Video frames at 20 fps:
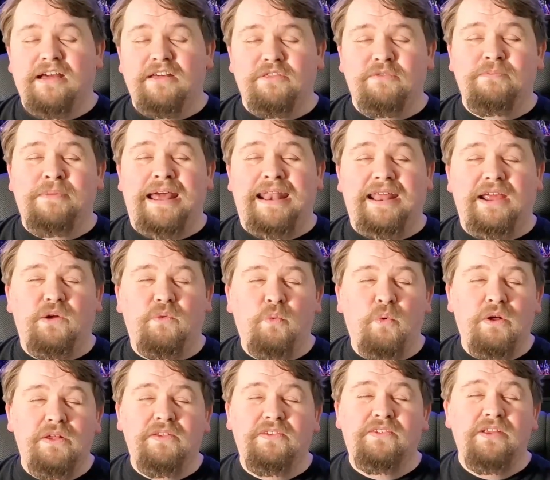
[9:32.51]
Darth Malak
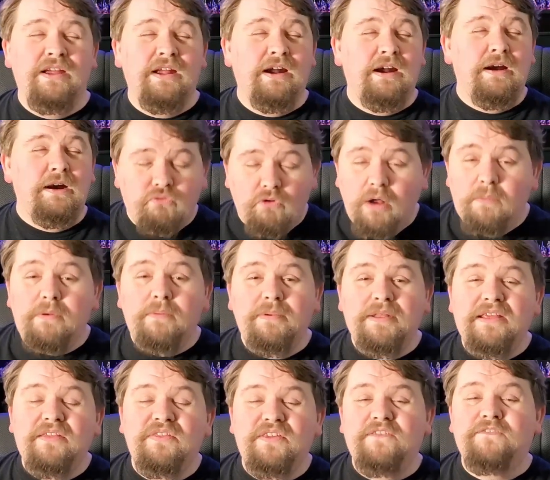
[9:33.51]
was
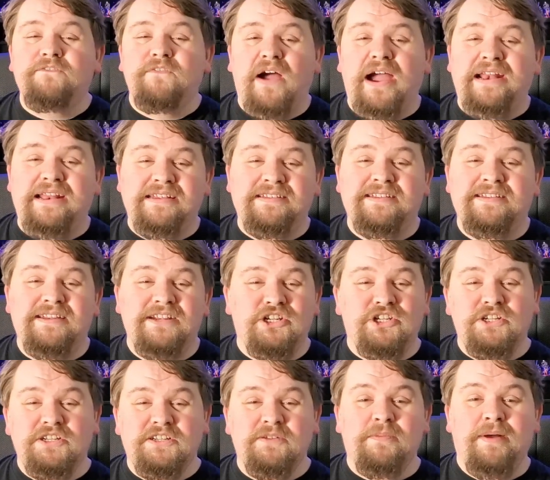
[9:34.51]
probably the finest
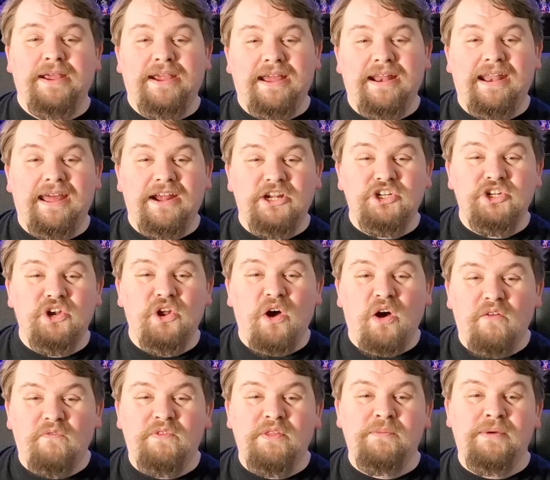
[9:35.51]
addition to my collection
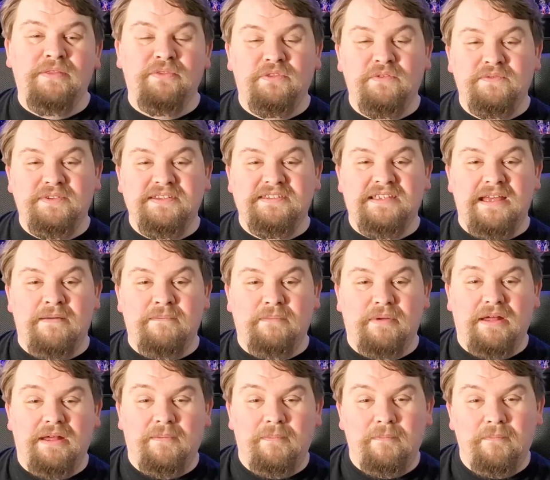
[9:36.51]
of the month of
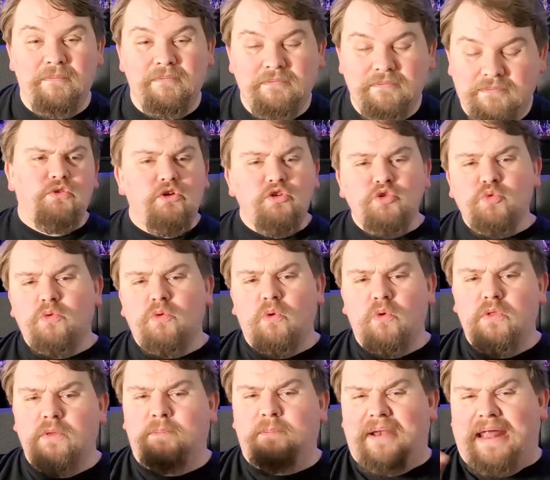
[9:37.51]
December. So those were
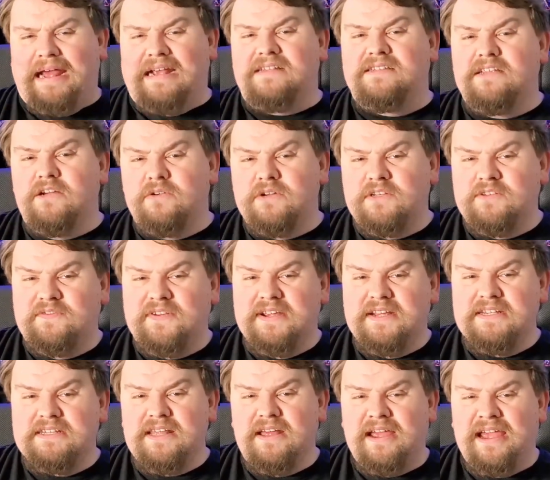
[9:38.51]
all the Black Series
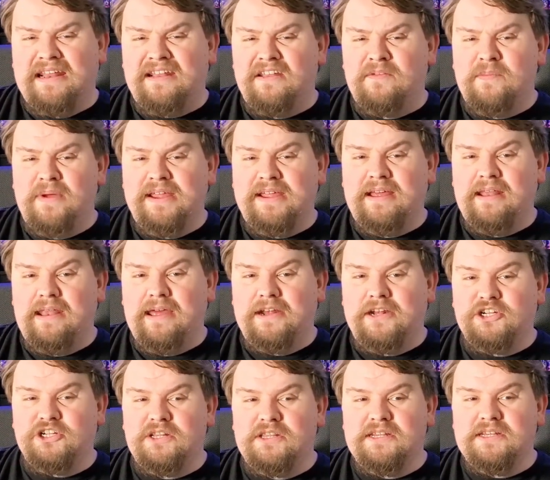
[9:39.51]
figures that I added to my
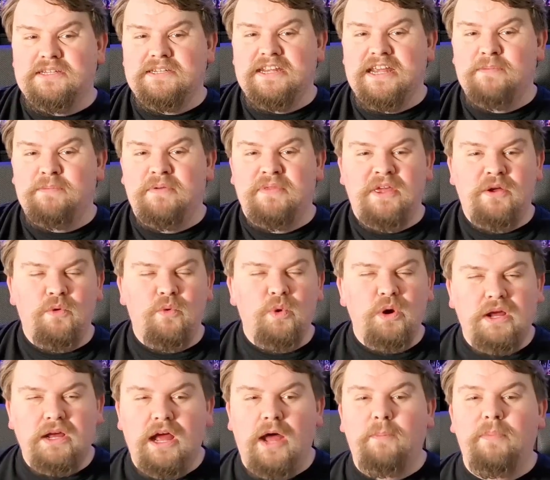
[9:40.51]
collection this year, but there were
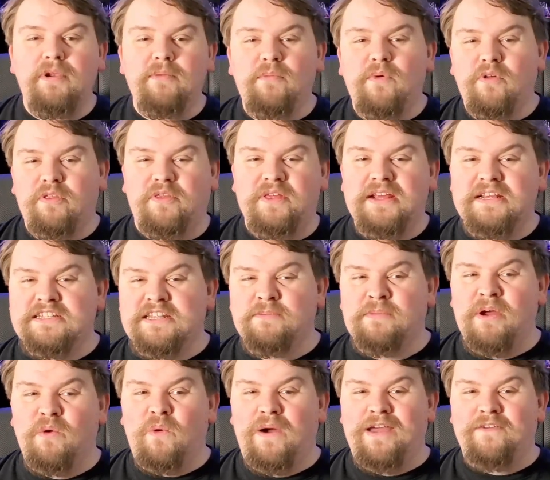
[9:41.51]
a couple of more things that
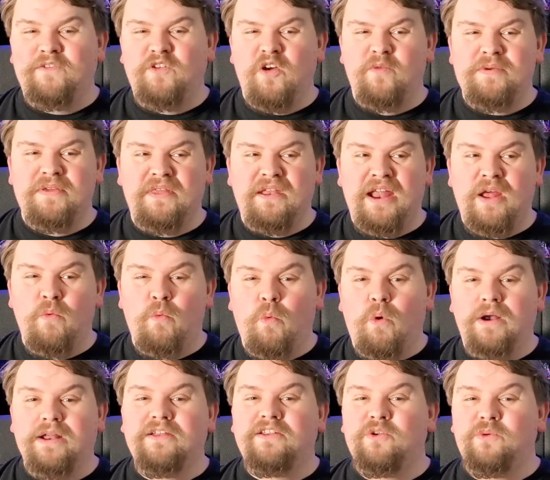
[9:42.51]
my wife got me that I
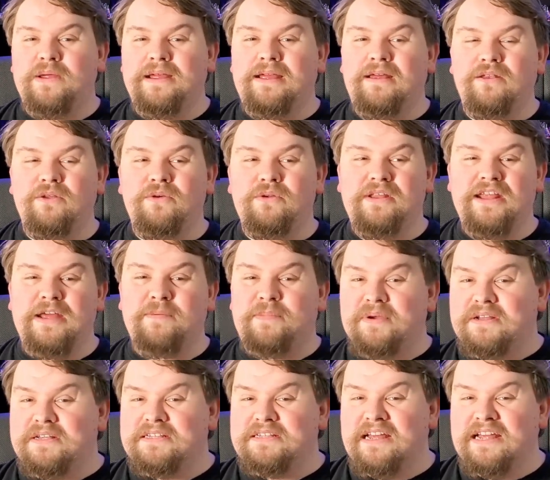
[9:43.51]
wanted to include here
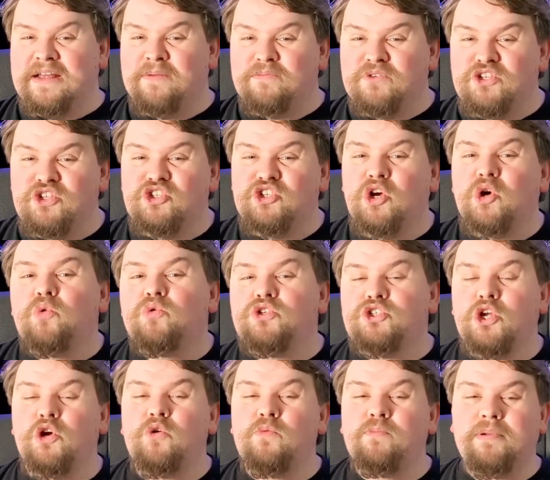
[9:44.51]
because I am so
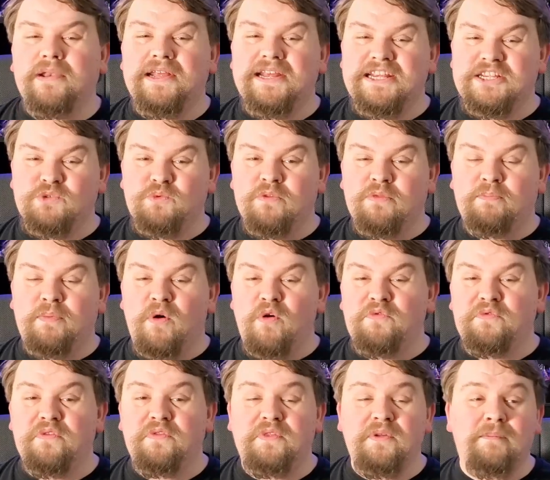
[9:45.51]
pleased with
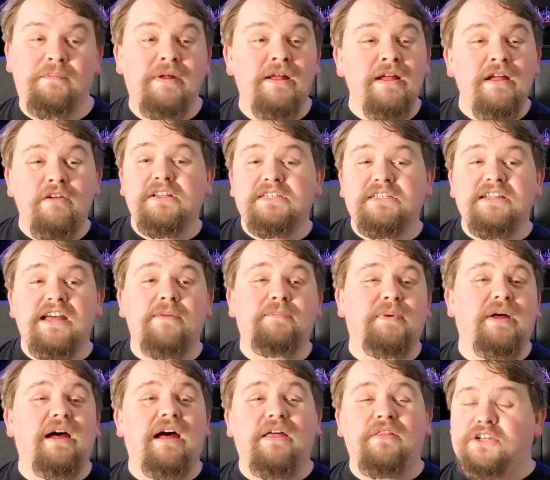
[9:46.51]
both of them. First
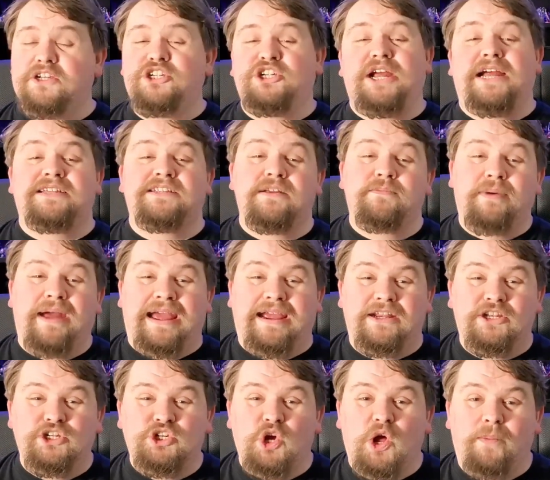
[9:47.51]
up, the
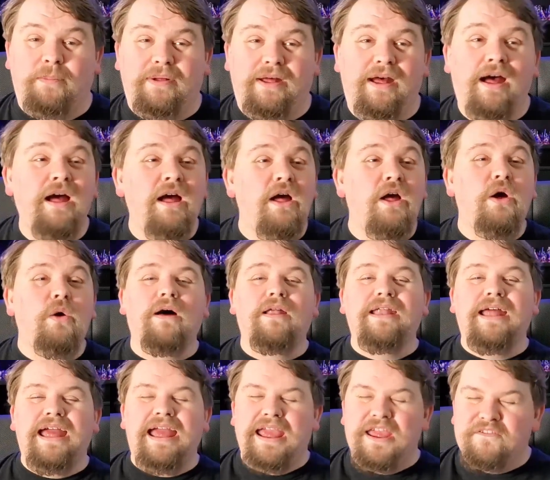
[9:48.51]
Chatterback Chopper.
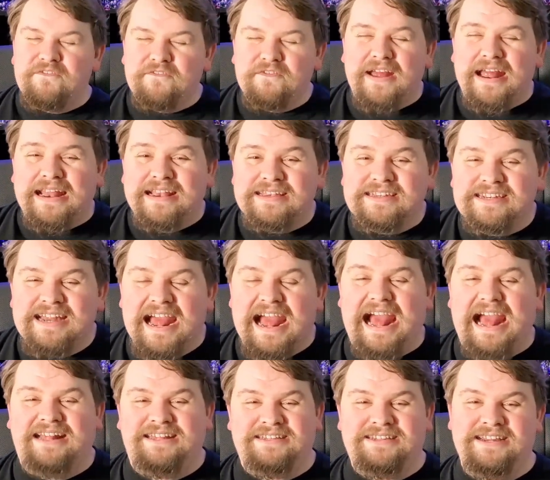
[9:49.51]
What a
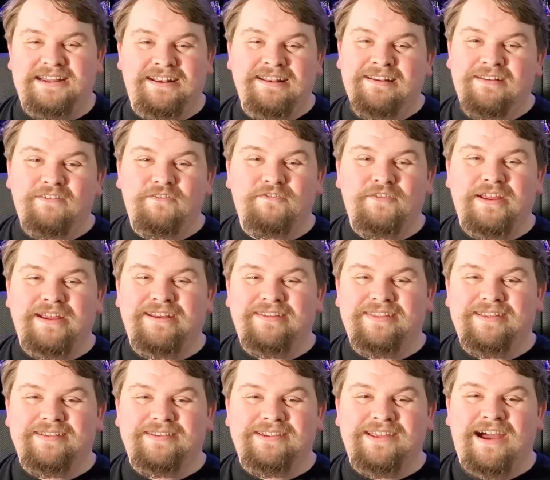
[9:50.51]
fantastic little figure
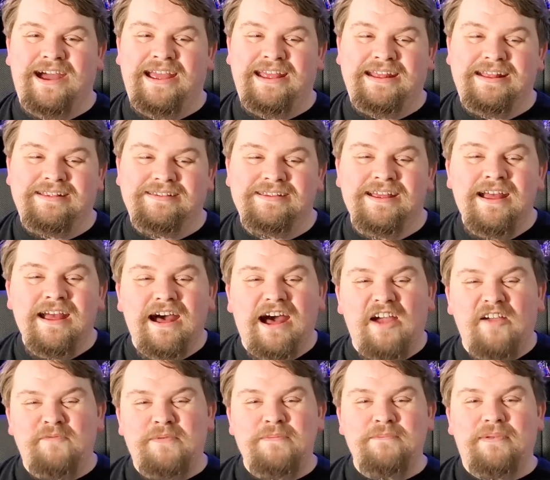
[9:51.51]
this guy is.
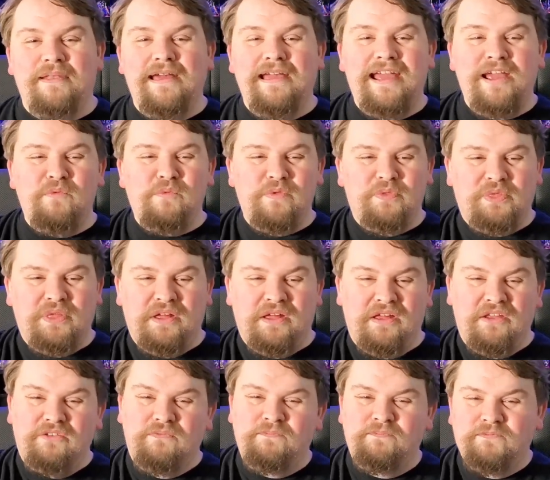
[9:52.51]
I've been playing with
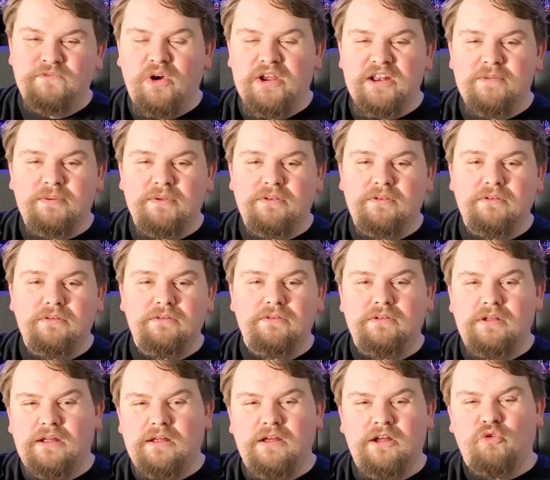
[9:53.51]
the
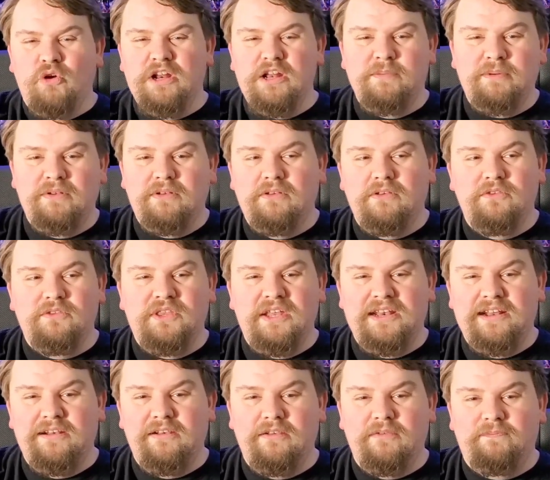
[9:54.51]
droidable, the
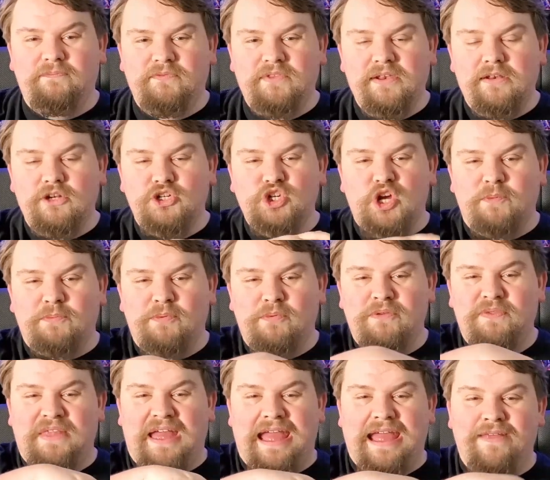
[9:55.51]
little chopper
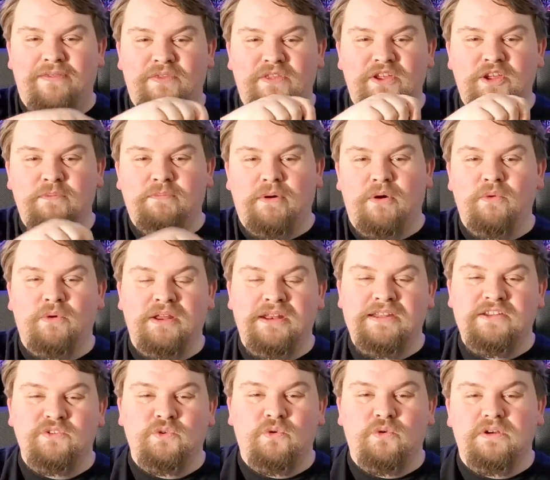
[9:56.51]
with the head that you poke and
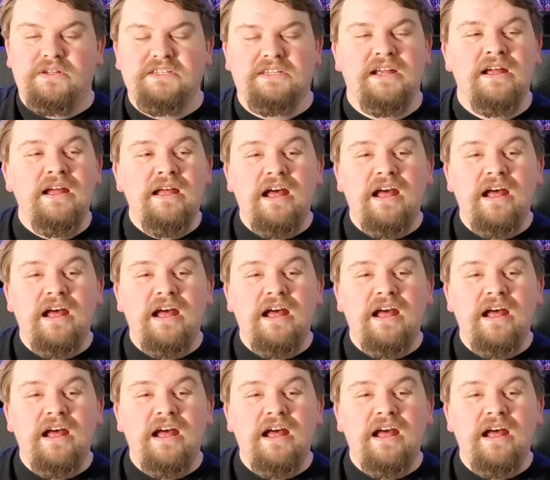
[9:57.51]
he talks.